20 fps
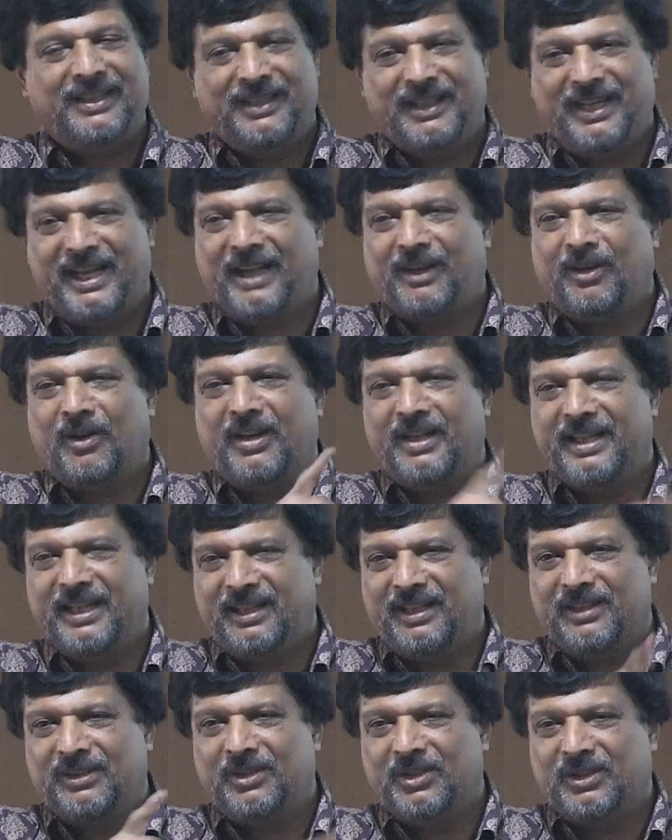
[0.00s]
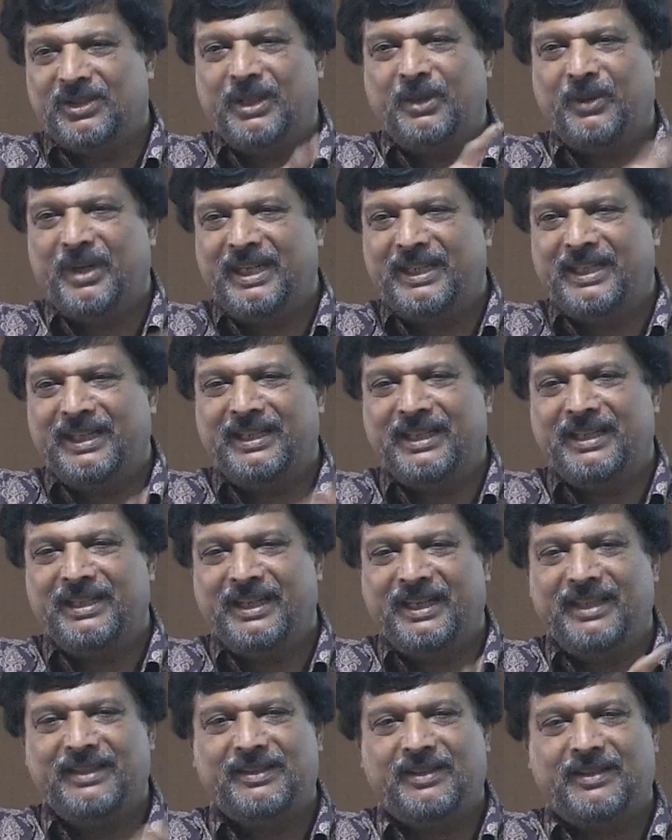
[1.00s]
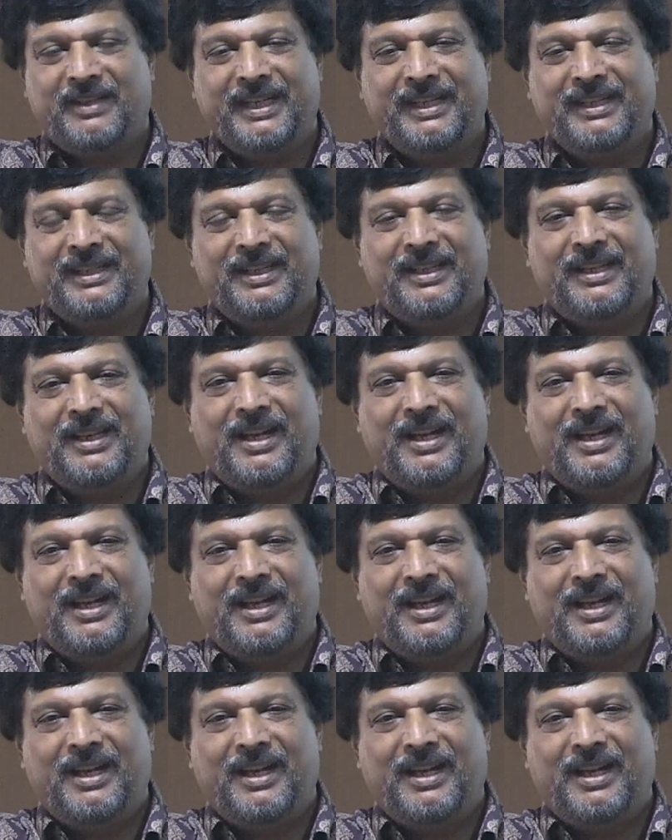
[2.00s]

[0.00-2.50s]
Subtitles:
Diachronic is to situate it in history.